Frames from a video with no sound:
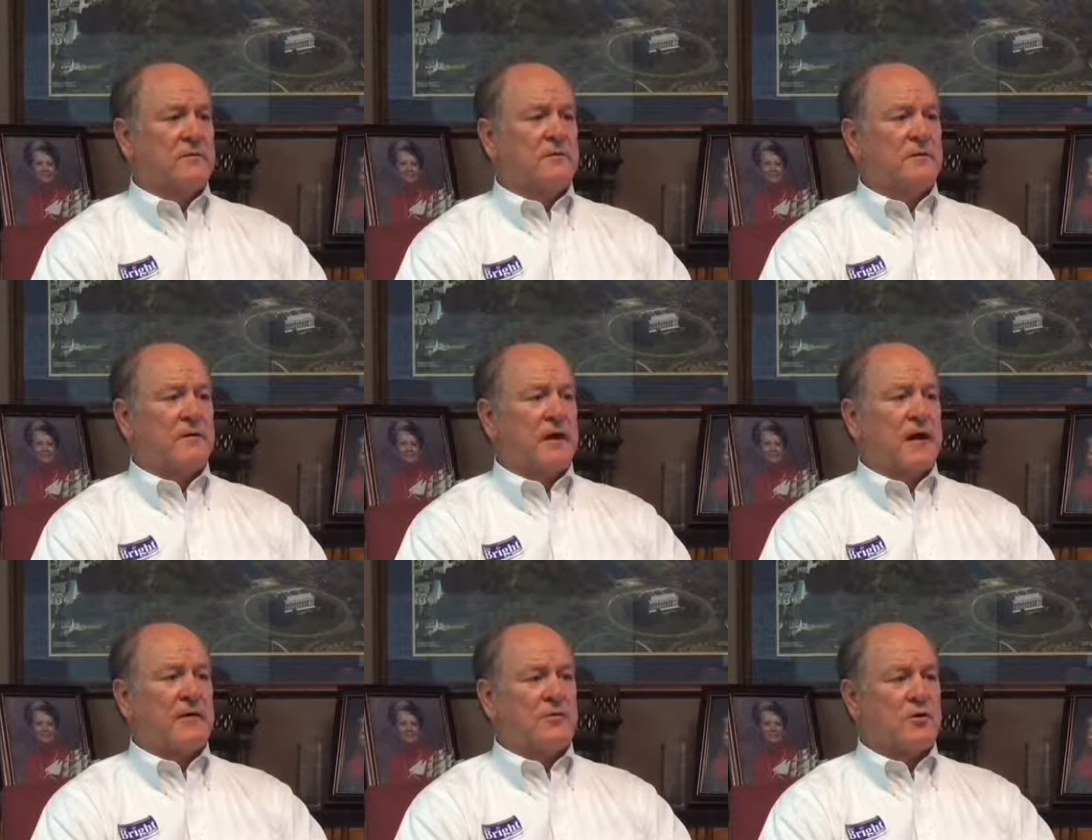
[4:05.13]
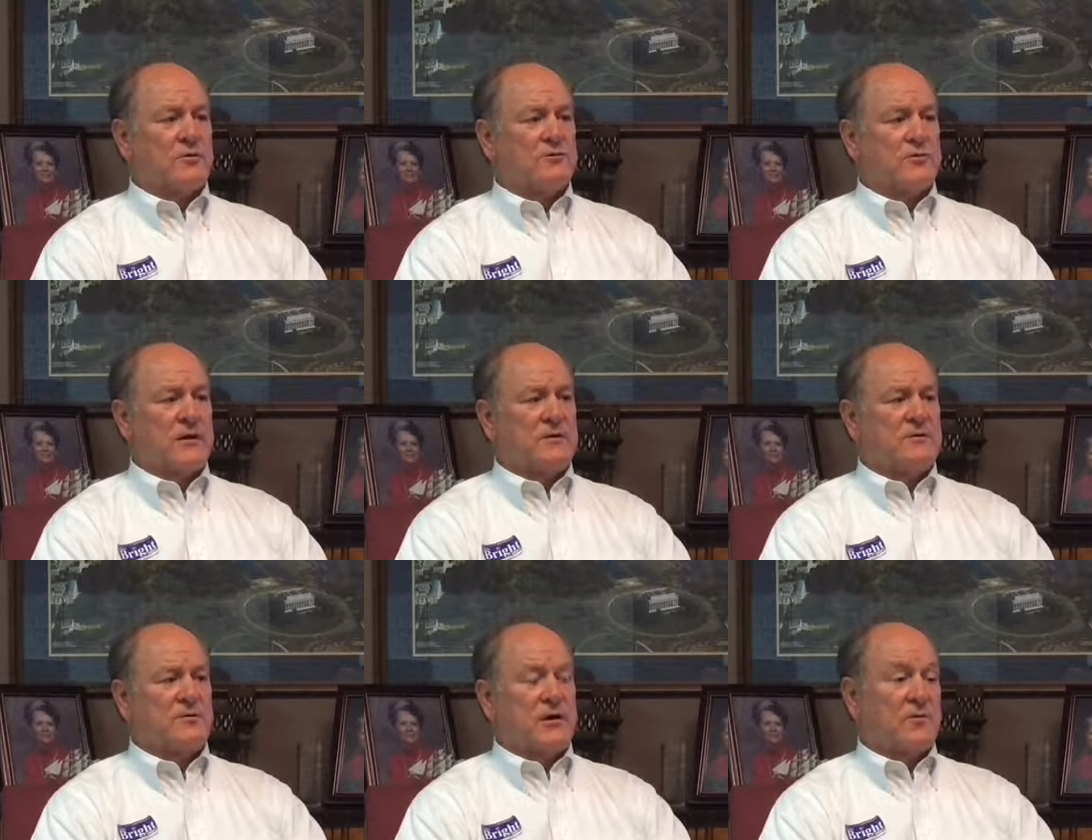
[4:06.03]
the agriculture
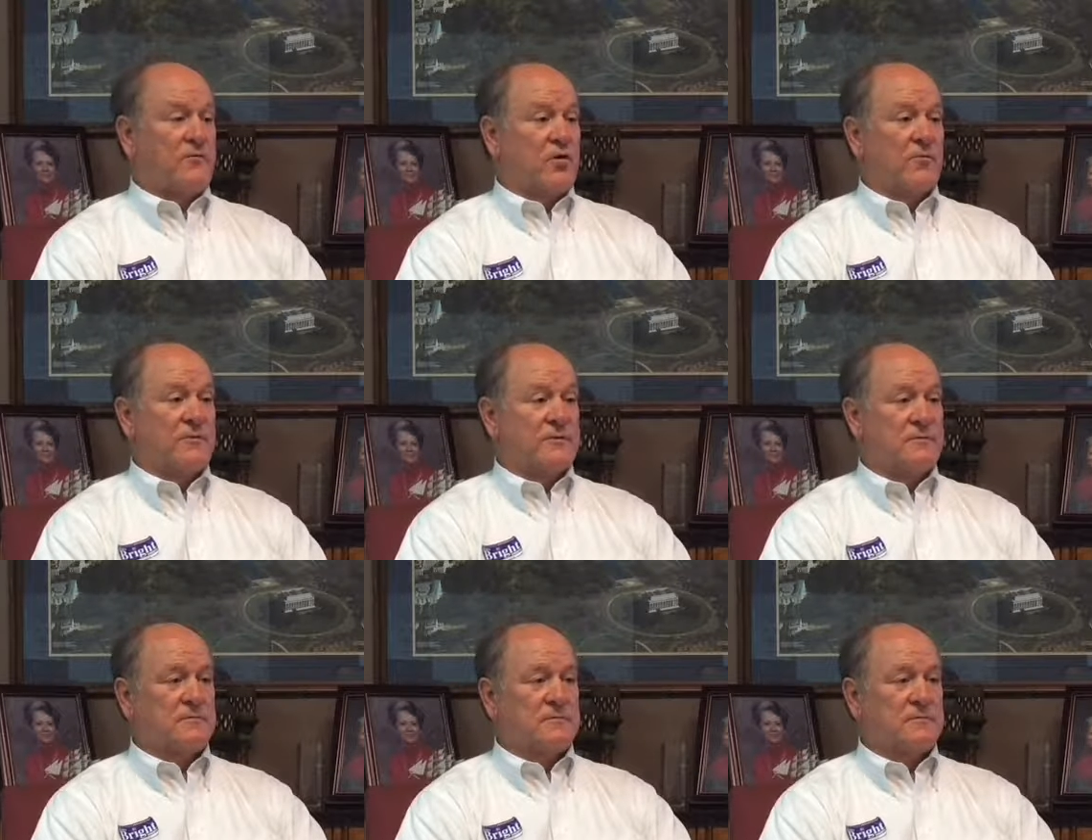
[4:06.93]
industry and our farmers.